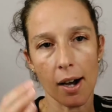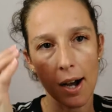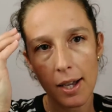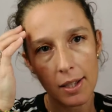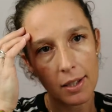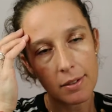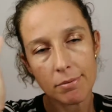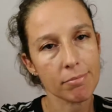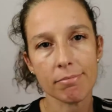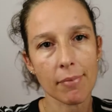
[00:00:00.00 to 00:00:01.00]

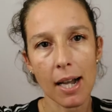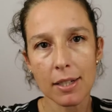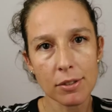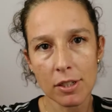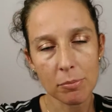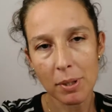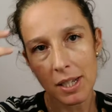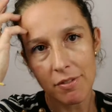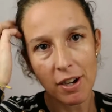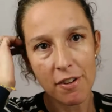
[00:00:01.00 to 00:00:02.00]
I could not
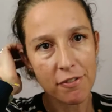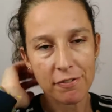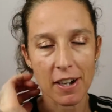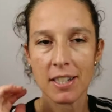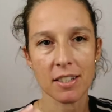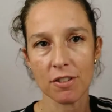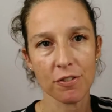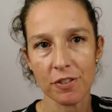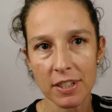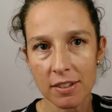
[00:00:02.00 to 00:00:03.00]
believe I find it
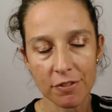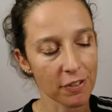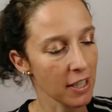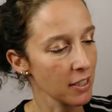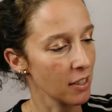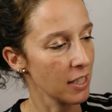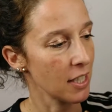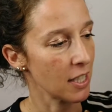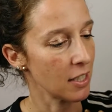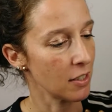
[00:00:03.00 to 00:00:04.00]
finally
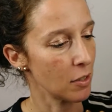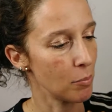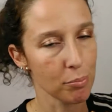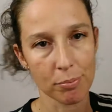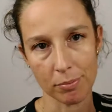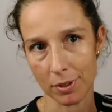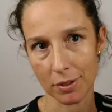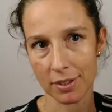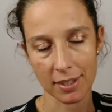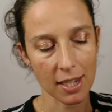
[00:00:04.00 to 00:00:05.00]
in a
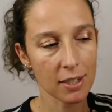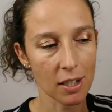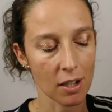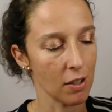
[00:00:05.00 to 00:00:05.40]
sale,